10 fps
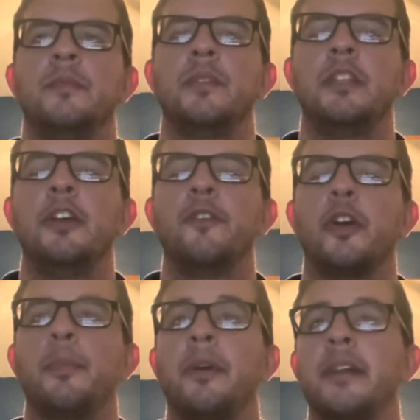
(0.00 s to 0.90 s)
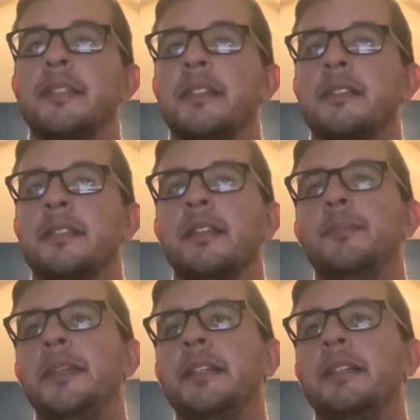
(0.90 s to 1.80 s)
The overall process can
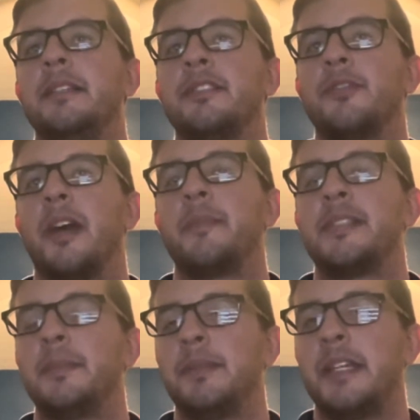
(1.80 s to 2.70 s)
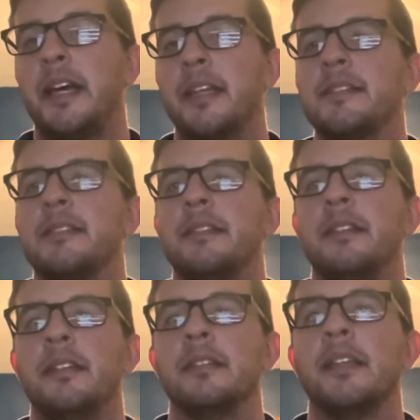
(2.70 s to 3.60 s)
be described simply as
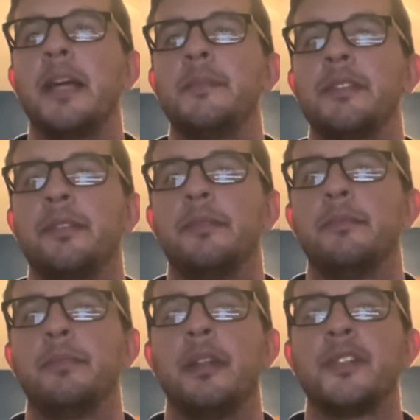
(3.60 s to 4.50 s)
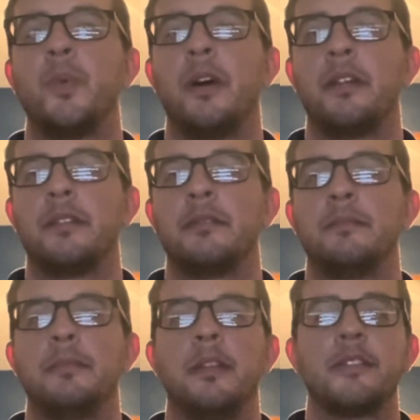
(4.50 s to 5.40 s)
limestone plus water
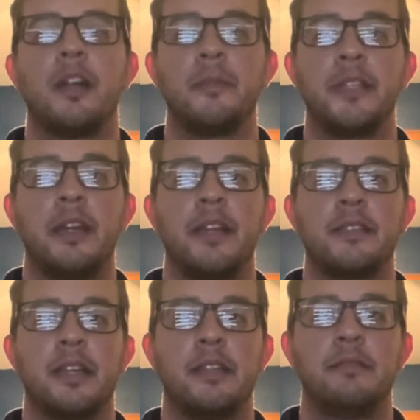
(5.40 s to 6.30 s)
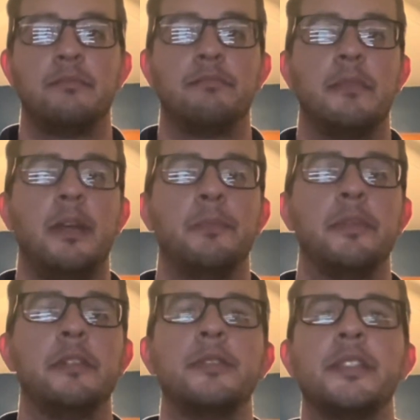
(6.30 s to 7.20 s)
plus carbon dioxide
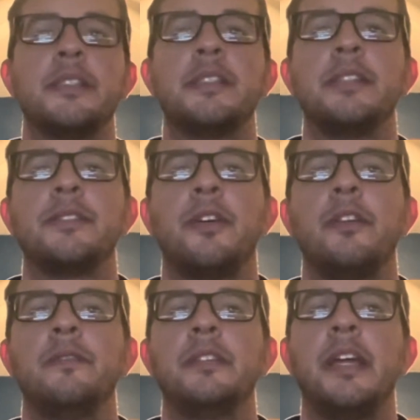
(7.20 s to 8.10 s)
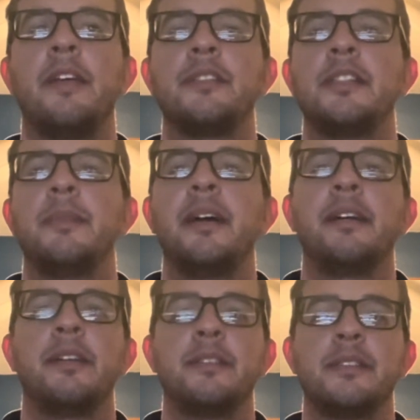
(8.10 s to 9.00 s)
produces dissolved calcium
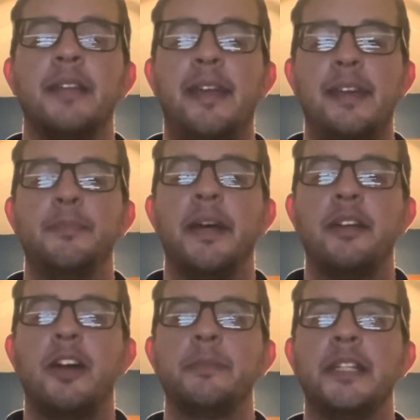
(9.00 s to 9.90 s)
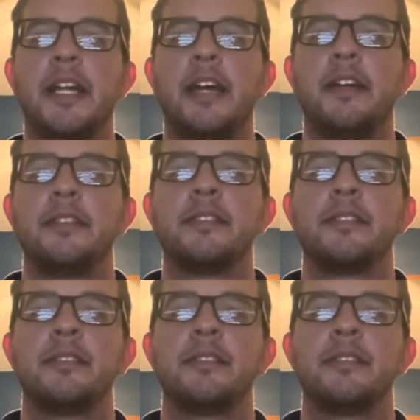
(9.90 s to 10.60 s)
ions and bicarbonate ions.